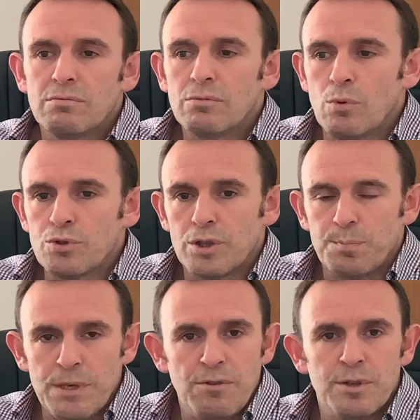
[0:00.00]
those
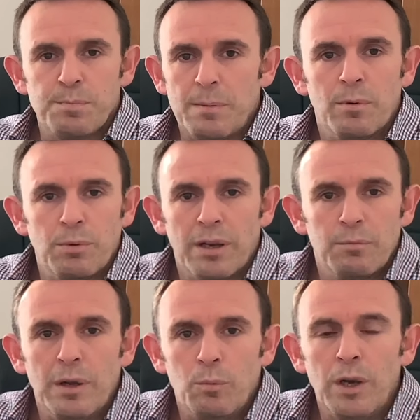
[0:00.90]
experienced people
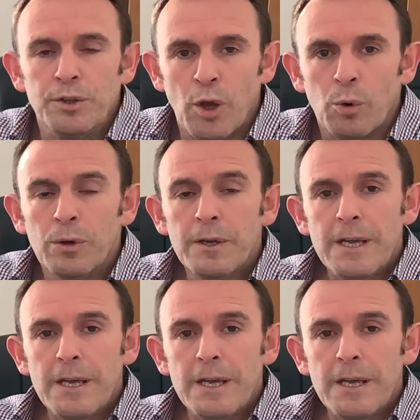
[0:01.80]
will know.